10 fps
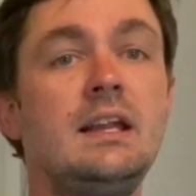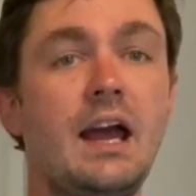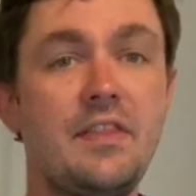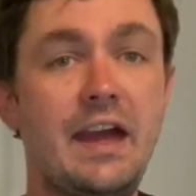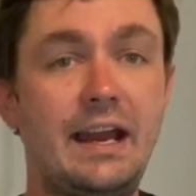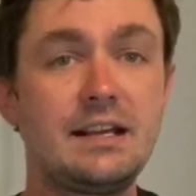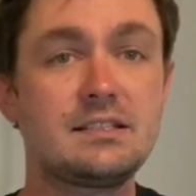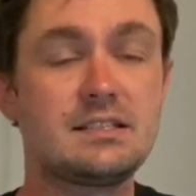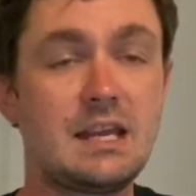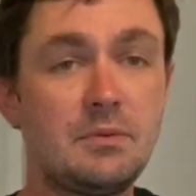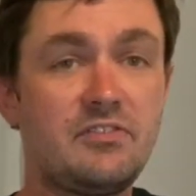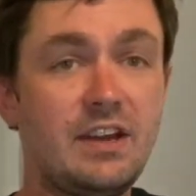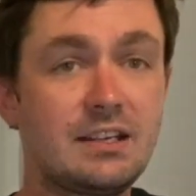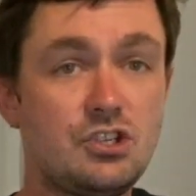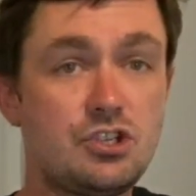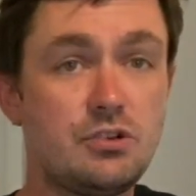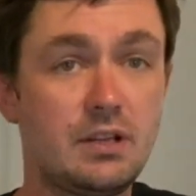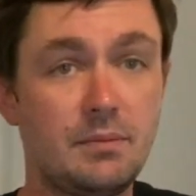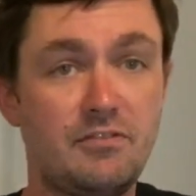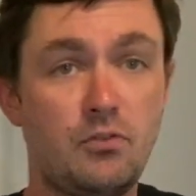and that has the same effect as shooting
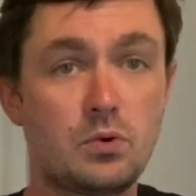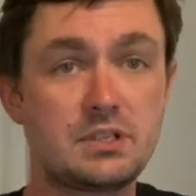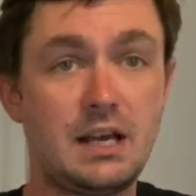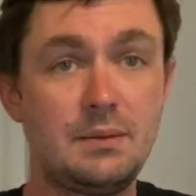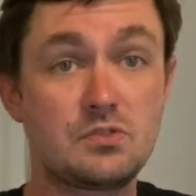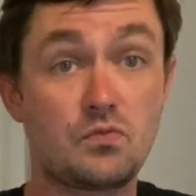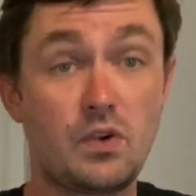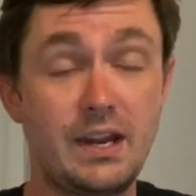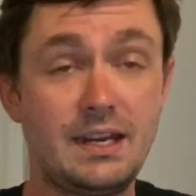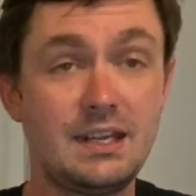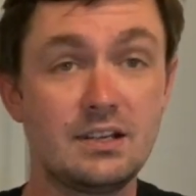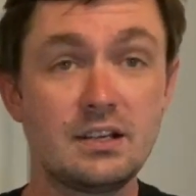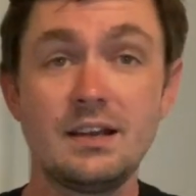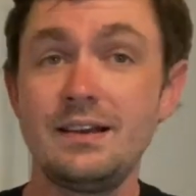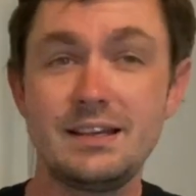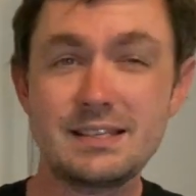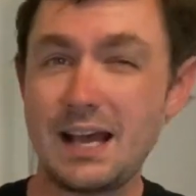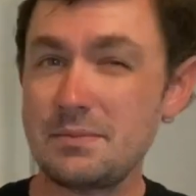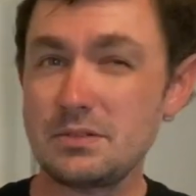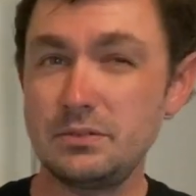them 4 times right here, is
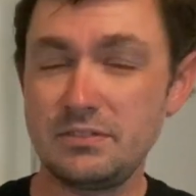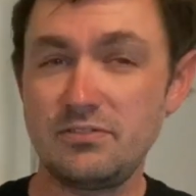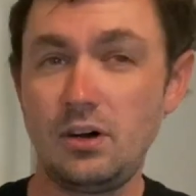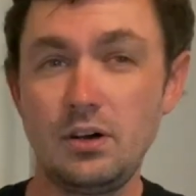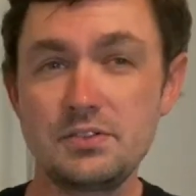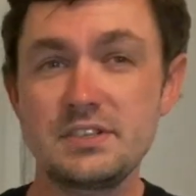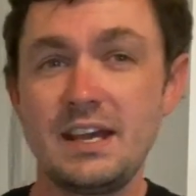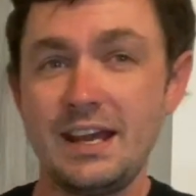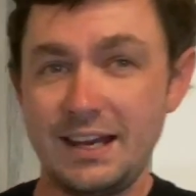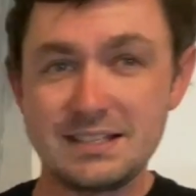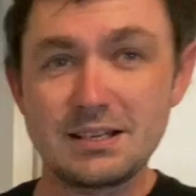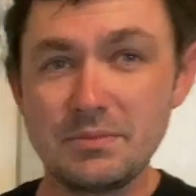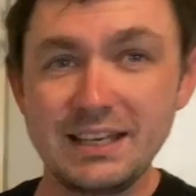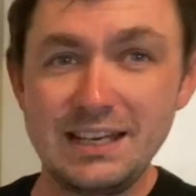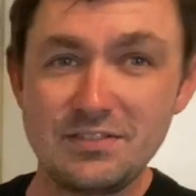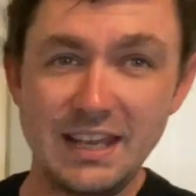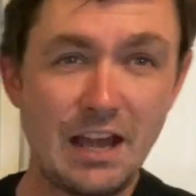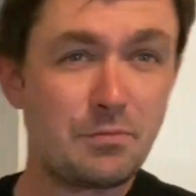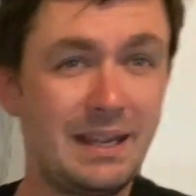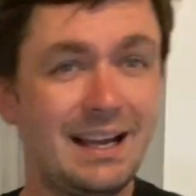absolutely false. And it's something even the
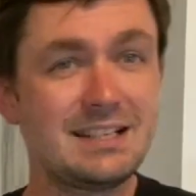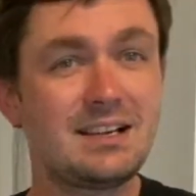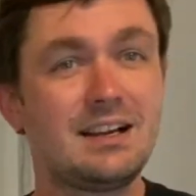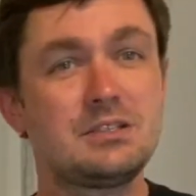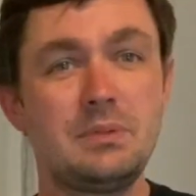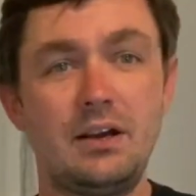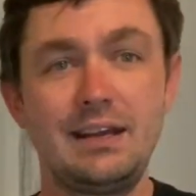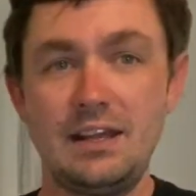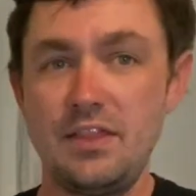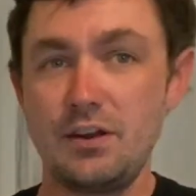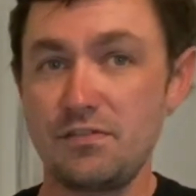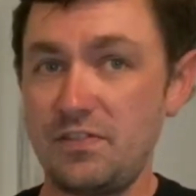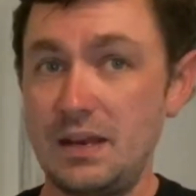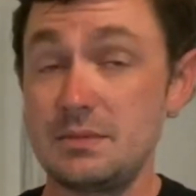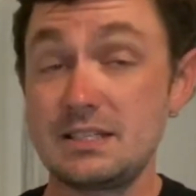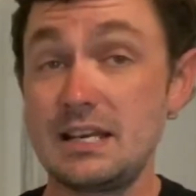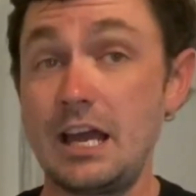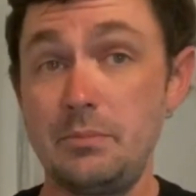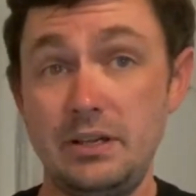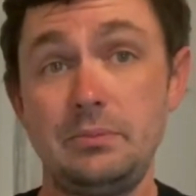FBI talked about in their famous
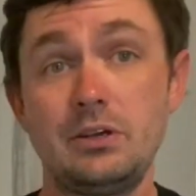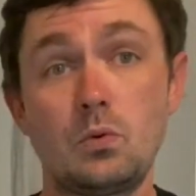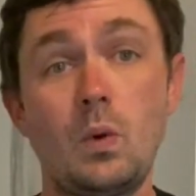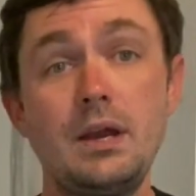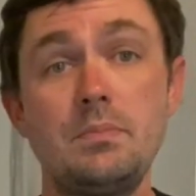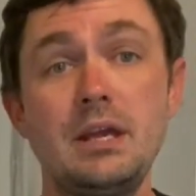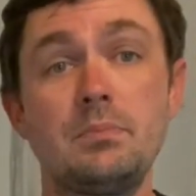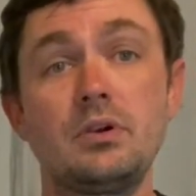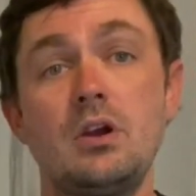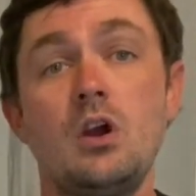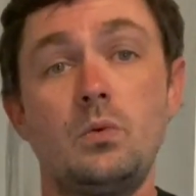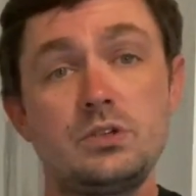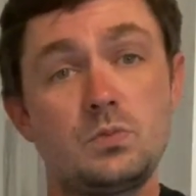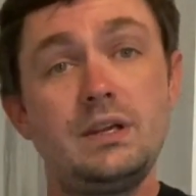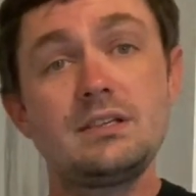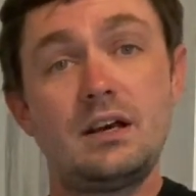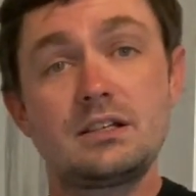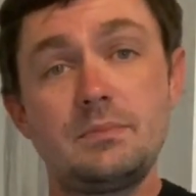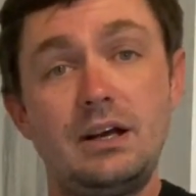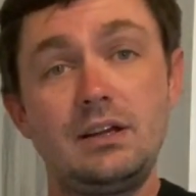9mm white paper, which we talked
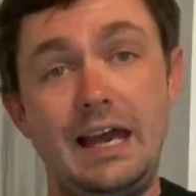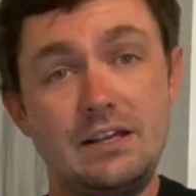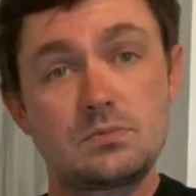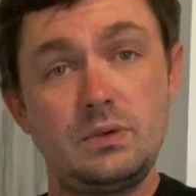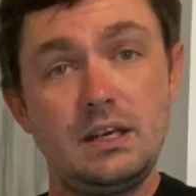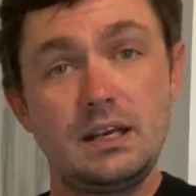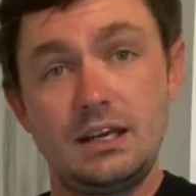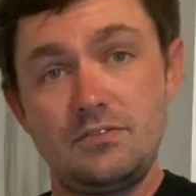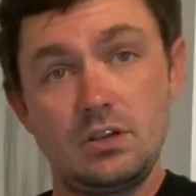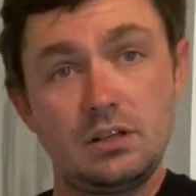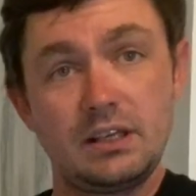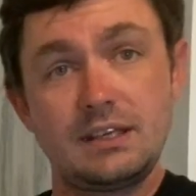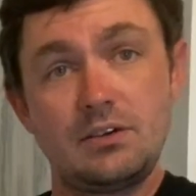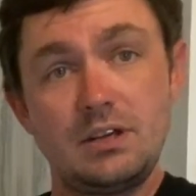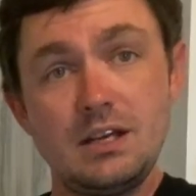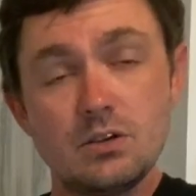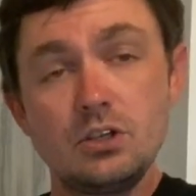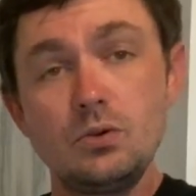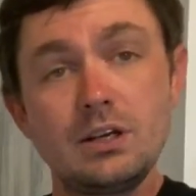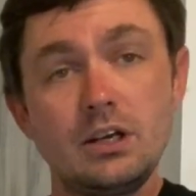about last week. And if you click down here, you
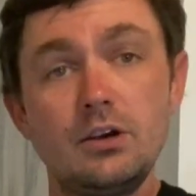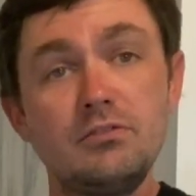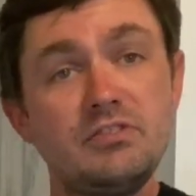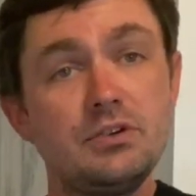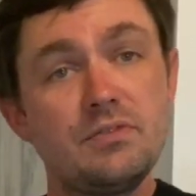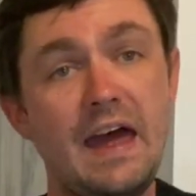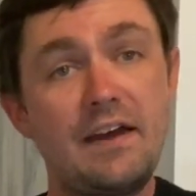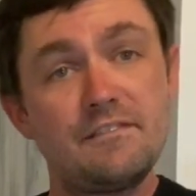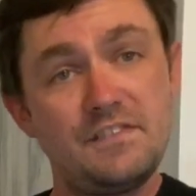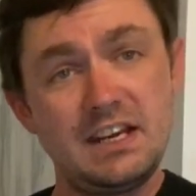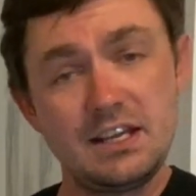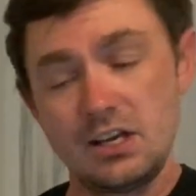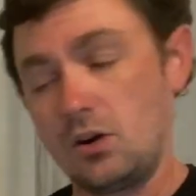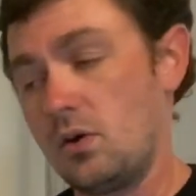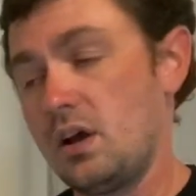can go view that video.